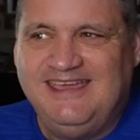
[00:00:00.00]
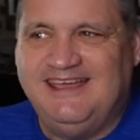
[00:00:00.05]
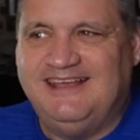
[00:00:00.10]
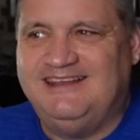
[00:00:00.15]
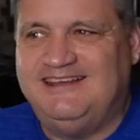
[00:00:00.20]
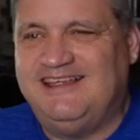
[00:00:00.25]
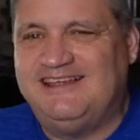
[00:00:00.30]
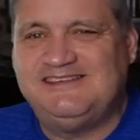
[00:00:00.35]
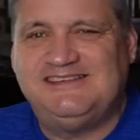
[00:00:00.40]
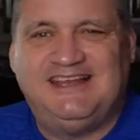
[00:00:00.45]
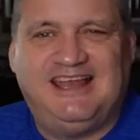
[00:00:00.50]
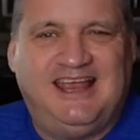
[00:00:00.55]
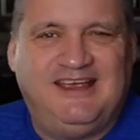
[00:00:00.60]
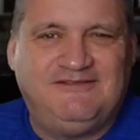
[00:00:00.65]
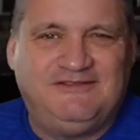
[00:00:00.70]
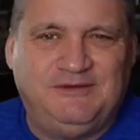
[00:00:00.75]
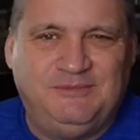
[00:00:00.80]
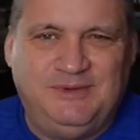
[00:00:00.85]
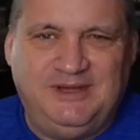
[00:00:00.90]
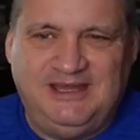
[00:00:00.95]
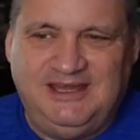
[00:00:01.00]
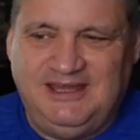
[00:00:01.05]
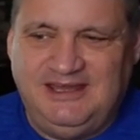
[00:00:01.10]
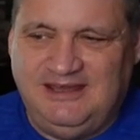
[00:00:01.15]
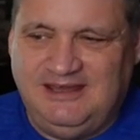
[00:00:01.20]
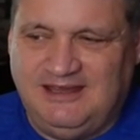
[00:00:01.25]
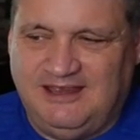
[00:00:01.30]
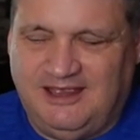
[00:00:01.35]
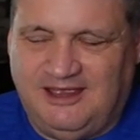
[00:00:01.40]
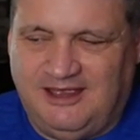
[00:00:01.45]
It doesn't have to
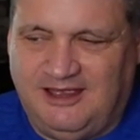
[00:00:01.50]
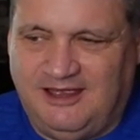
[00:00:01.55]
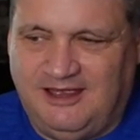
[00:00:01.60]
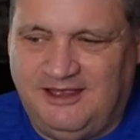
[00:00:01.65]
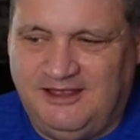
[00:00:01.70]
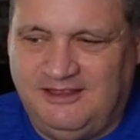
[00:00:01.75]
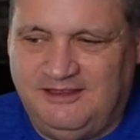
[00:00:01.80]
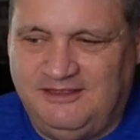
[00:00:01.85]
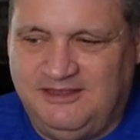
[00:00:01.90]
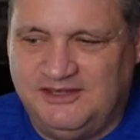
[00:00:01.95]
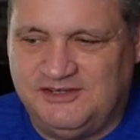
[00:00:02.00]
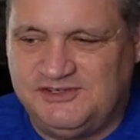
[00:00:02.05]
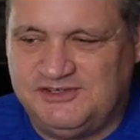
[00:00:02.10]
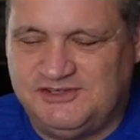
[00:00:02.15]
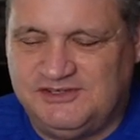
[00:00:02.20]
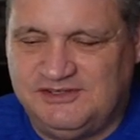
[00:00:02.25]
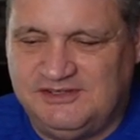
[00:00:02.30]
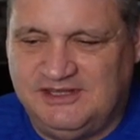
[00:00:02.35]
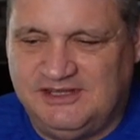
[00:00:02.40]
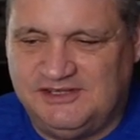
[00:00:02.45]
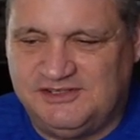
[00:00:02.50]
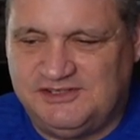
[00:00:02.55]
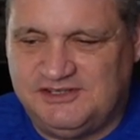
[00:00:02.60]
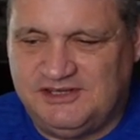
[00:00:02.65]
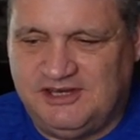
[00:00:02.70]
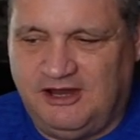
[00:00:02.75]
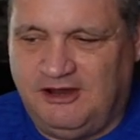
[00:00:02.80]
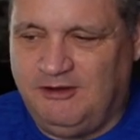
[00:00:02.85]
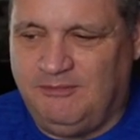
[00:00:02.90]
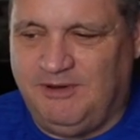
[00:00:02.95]
be this
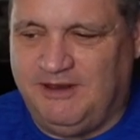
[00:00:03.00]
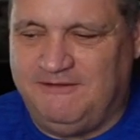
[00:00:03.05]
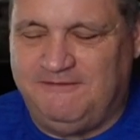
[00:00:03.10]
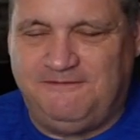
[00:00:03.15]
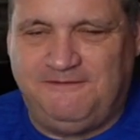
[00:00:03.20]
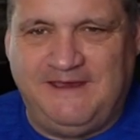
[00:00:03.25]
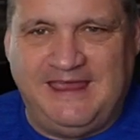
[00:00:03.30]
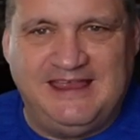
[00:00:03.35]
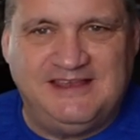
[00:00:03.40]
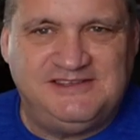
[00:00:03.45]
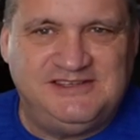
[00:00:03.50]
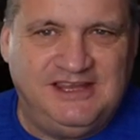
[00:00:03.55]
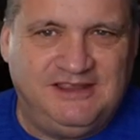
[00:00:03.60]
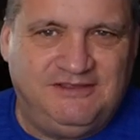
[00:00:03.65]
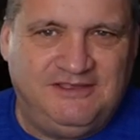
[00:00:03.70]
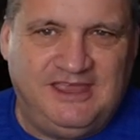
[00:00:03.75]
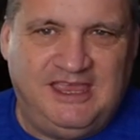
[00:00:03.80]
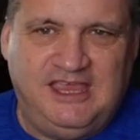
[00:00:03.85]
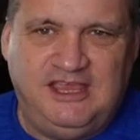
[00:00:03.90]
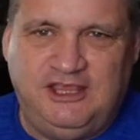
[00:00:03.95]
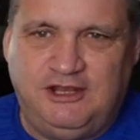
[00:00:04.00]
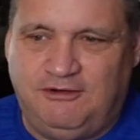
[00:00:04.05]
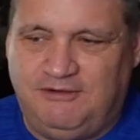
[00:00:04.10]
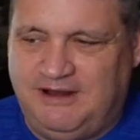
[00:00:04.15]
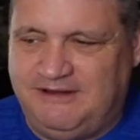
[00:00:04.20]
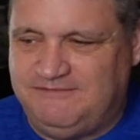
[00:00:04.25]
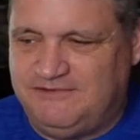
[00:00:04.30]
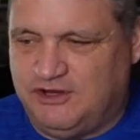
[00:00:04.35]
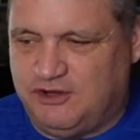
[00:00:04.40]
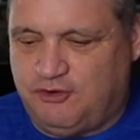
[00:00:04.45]
terribly fancy thing. You don't
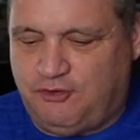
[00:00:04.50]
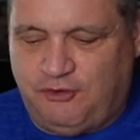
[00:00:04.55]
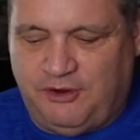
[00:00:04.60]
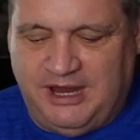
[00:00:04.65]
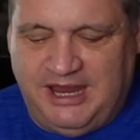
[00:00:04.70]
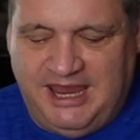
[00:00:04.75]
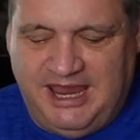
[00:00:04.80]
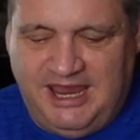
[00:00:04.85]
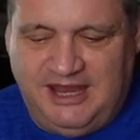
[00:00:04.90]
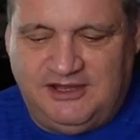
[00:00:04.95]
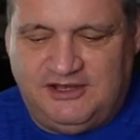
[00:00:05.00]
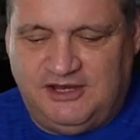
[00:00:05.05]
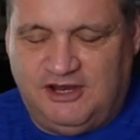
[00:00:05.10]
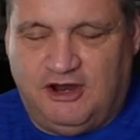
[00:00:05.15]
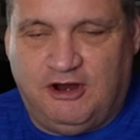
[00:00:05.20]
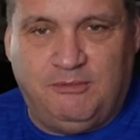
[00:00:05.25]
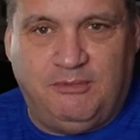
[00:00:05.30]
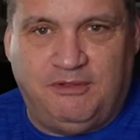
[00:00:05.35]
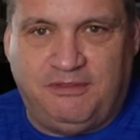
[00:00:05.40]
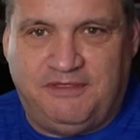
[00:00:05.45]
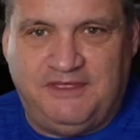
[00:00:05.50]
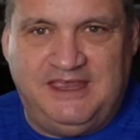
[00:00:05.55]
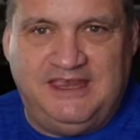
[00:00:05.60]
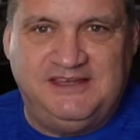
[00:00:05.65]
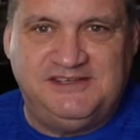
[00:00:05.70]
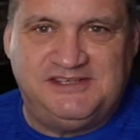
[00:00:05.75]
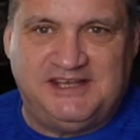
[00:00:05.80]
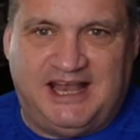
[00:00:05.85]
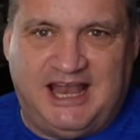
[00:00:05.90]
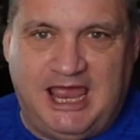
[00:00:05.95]
have to create terrible
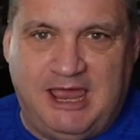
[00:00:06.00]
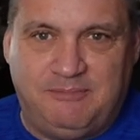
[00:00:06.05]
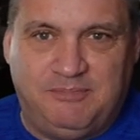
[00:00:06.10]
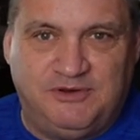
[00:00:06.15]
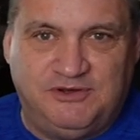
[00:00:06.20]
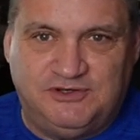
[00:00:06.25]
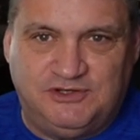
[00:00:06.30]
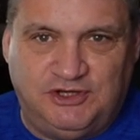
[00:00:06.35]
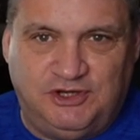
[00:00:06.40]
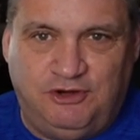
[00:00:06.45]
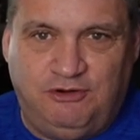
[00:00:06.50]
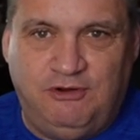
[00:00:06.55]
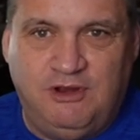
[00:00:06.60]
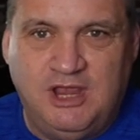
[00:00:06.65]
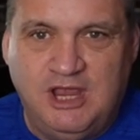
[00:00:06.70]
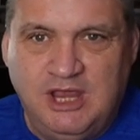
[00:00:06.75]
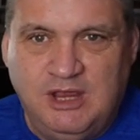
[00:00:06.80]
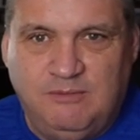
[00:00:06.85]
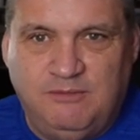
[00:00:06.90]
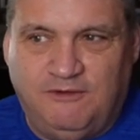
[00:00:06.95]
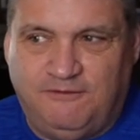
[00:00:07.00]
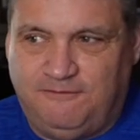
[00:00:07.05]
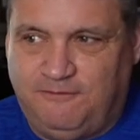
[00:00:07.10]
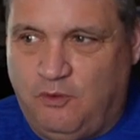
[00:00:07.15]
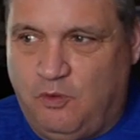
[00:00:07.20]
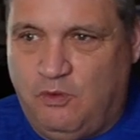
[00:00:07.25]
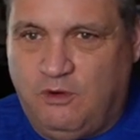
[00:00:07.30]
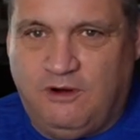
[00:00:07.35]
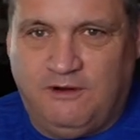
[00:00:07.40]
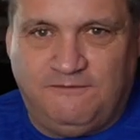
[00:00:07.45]
things that happened to you
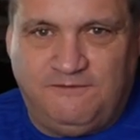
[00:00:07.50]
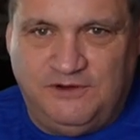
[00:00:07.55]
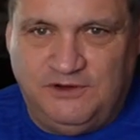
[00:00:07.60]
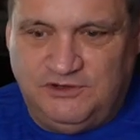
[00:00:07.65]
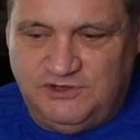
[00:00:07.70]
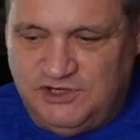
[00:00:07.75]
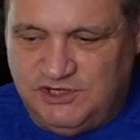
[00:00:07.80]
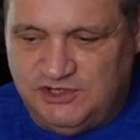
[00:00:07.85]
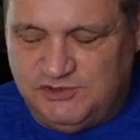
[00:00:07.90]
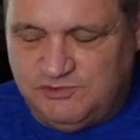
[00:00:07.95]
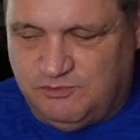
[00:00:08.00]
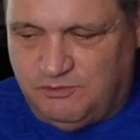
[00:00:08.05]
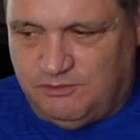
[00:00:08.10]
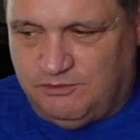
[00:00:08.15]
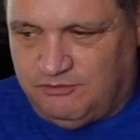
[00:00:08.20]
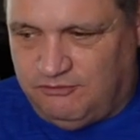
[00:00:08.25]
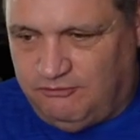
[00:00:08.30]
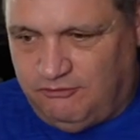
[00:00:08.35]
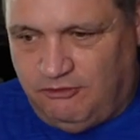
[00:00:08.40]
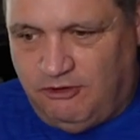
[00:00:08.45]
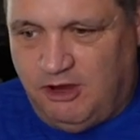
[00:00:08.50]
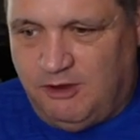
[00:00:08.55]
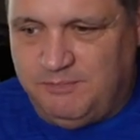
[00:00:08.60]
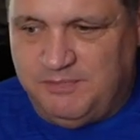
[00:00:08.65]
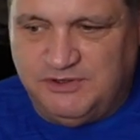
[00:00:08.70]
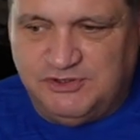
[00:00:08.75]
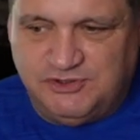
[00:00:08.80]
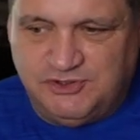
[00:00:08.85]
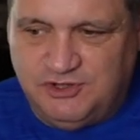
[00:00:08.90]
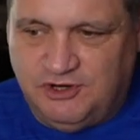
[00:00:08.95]
before. If you just grew up
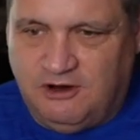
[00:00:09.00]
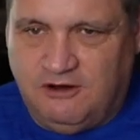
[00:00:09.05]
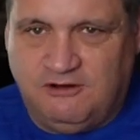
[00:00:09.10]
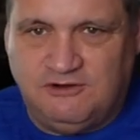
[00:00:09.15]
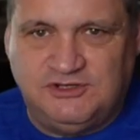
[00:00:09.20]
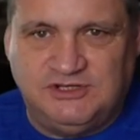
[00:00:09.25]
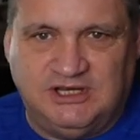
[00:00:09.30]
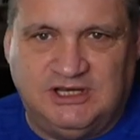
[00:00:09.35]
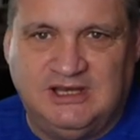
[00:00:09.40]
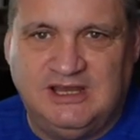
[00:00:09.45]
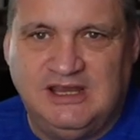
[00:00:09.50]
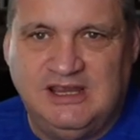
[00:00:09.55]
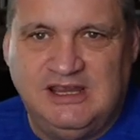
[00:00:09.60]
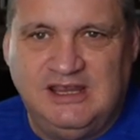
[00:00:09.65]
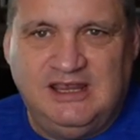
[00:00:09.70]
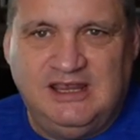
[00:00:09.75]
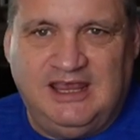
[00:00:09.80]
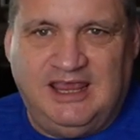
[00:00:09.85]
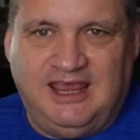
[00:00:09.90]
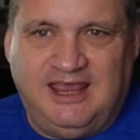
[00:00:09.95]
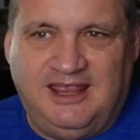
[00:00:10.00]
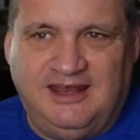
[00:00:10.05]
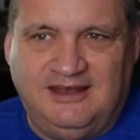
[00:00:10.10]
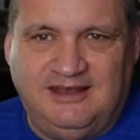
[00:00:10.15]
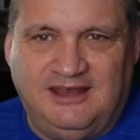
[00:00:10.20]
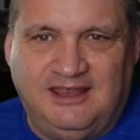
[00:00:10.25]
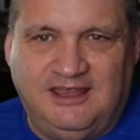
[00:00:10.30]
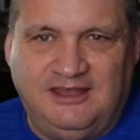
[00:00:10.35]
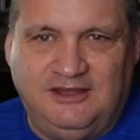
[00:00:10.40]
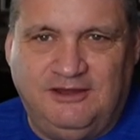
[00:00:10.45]
in church and
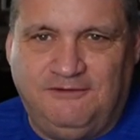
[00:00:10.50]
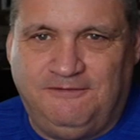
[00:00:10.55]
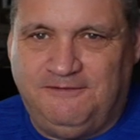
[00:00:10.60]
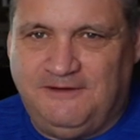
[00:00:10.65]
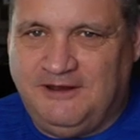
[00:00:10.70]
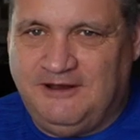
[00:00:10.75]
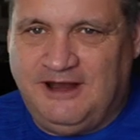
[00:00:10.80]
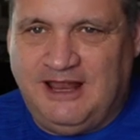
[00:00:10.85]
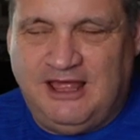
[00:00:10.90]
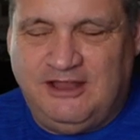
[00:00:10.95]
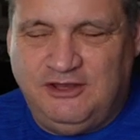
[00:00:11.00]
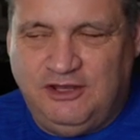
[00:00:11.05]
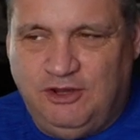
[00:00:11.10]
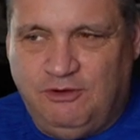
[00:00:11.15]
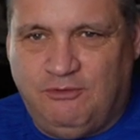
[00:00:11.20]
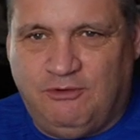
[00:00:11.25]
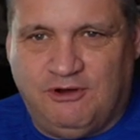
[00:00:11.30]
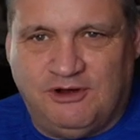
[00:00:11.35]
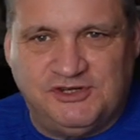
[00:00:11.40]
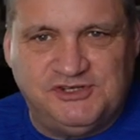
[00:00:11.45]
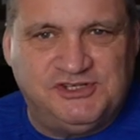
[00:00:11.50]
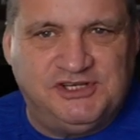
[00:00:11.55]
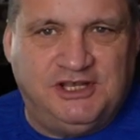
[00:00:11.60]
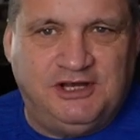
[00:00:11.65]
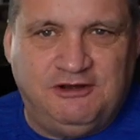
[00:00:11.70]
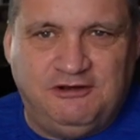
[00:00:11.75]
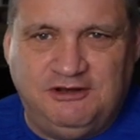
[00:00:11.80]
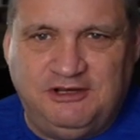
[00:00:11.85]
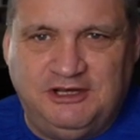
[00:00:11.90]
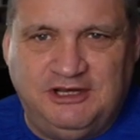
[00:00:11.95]
you figured out you were a
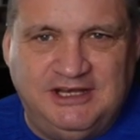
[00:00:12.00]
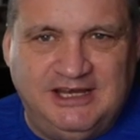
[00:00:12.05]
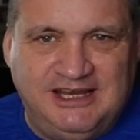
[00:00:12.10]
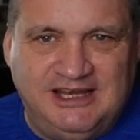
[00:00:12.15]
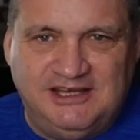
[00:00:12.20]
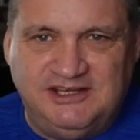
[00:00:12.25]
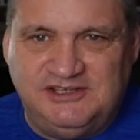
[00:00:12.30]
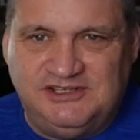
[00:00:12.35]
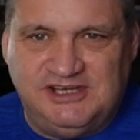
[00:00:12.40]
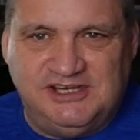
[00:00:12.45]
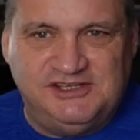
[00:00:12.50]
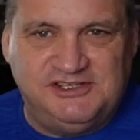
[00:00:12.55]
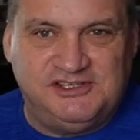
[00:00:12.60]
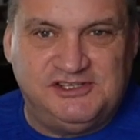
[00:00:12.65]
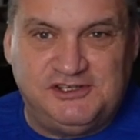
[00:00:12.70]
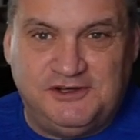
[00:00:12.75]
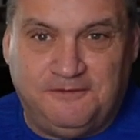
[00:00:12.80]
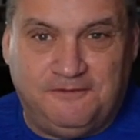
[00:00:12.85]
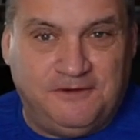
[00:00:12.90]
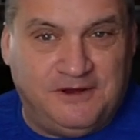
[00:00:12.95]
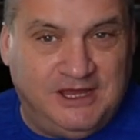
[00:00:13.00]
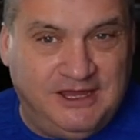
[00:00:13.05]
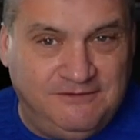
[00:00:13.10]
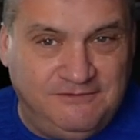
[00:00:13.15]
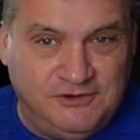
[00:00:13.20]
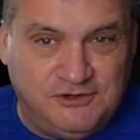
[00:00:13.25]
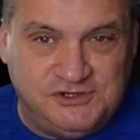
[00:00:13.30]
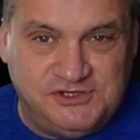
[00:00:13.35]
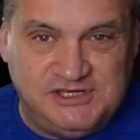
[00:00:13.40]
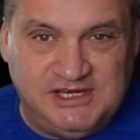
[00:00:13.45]
sinner and you needed Jesus to
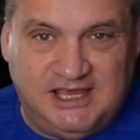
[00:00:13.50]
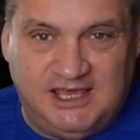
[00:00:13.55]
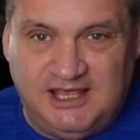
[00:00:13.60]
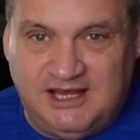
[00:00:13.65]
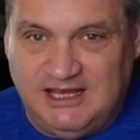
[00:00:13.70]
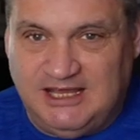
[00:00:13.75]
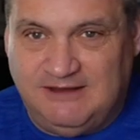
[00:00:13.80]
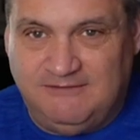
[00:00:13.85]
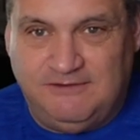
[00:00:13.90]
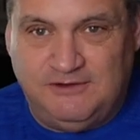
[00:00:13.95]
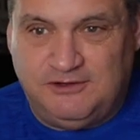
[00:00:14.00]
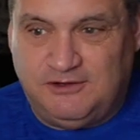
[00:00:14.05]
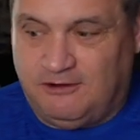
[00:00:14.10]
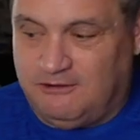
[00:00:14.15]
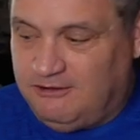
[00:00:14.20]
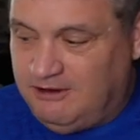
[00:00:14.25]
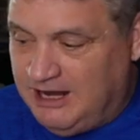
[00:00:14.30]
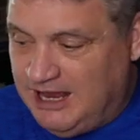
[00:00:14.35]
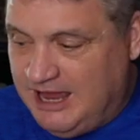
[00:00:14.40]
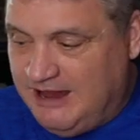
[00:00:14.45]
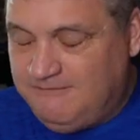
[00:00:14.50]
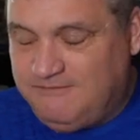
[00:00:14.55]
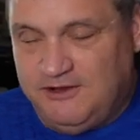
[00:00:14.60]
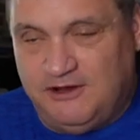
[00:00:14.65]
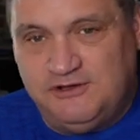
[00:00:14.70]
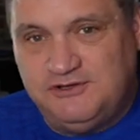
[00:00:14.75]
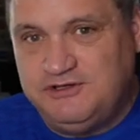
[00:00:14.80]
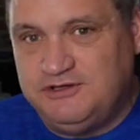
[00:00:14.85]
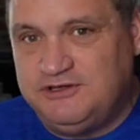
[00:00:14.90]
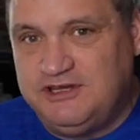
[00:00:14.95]
forgive your sin and give you eternal life,
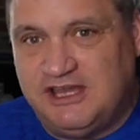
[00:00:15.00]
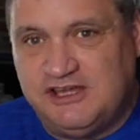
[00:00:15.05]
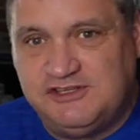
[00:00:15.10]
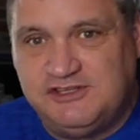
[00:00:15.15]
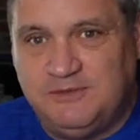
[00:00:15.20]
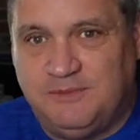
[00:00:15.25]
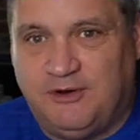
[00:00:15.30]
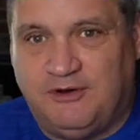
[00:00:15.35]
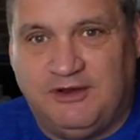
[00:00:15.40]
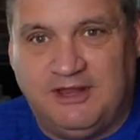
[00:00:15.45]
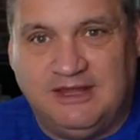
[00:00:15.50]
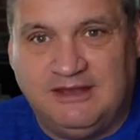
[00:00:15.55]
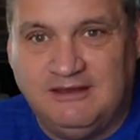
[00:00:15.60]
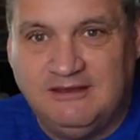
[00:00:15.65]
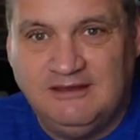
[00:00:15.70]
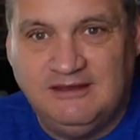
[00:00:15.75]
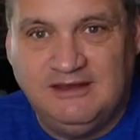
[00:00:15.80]
there's your testimony.